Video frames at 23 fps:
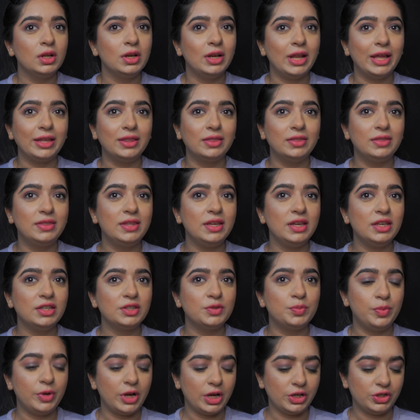like, these
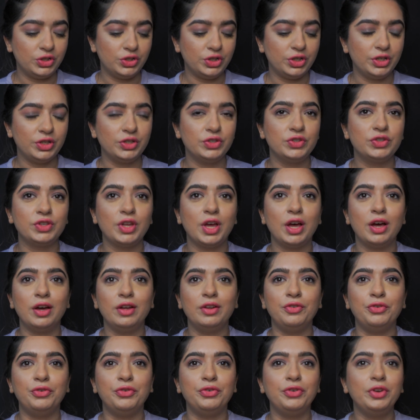brushes are
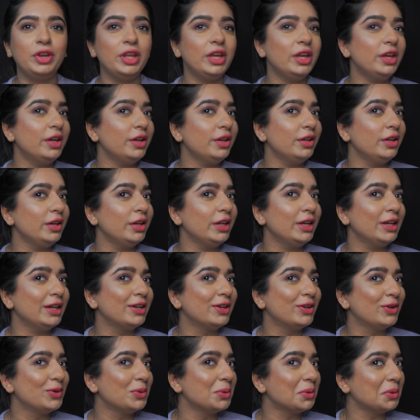really
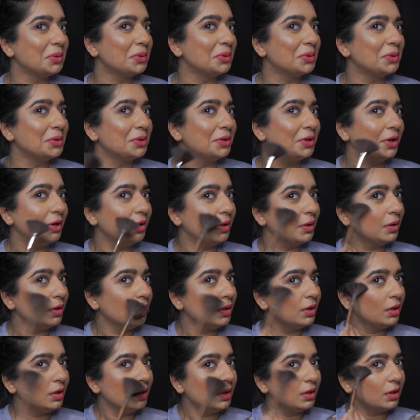good.
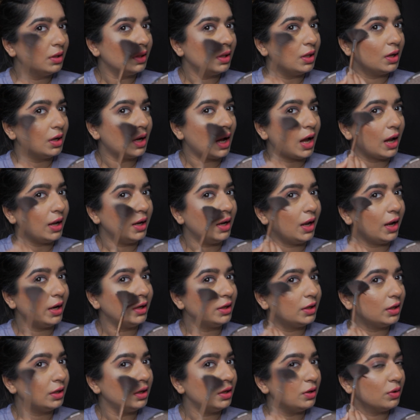The
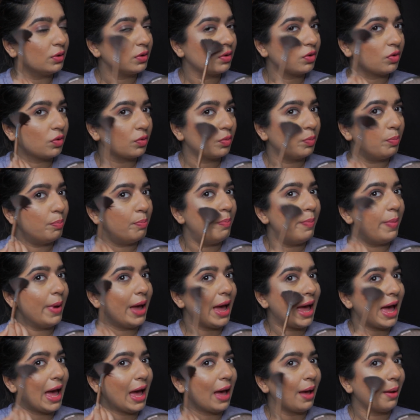highlighter looks
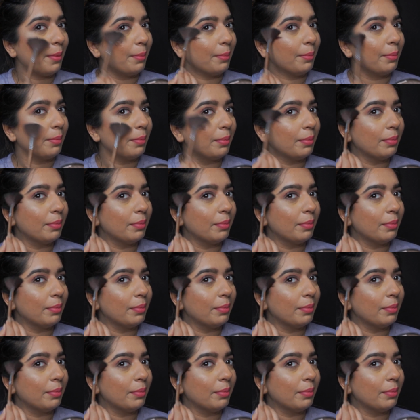bam.